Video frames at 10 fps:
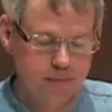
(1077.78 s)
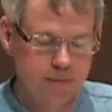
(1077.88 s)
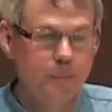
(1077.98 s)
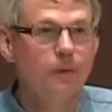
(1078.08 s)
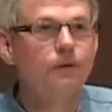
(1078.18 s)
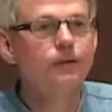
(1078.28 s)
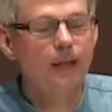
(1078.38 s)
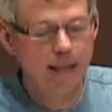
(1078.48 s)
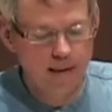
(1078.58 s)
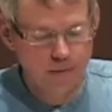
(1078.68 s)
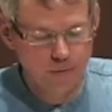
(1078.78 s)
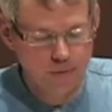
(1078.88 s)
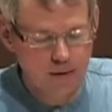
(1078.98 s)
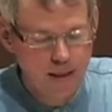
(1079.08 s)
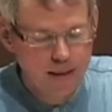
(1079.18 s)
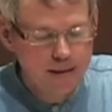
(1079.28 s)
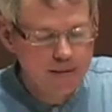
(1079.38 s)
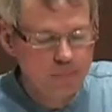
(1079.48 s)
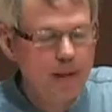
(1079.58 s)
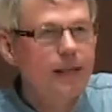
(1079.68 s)
The beautiful house
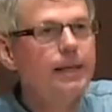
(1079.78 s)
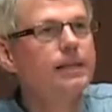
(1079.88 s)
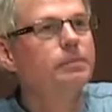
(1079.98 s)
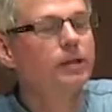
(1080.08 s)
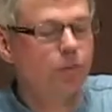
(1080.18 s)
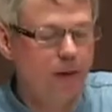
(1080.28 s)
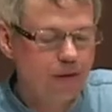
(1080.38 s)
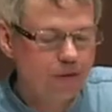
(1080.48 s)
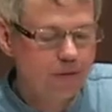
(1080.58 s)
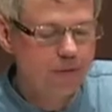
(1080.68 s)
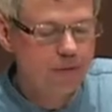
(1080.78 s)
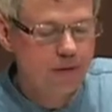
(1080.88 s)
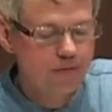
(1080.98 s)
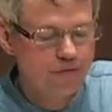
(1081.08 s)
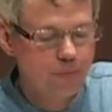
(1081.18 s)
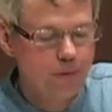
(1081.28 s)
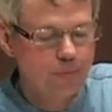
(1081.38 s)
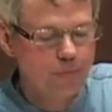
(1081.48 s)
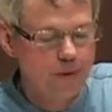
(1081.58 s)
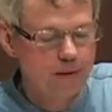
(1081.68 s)
is made between third and
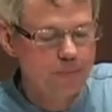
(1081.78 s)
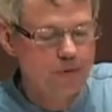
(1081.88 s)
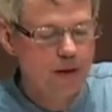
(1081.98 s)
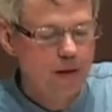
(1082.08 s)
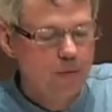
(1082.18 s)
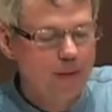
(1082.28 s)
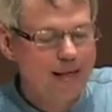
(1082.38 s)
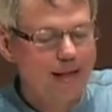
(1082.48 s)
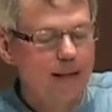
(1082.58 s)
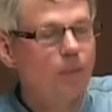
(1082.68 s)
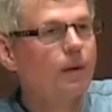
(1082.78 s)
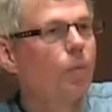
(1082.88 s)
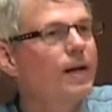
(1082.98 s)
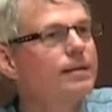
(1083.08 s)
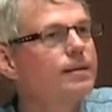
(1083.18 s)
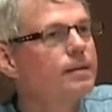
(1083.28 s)
fourth ribs when anyone weds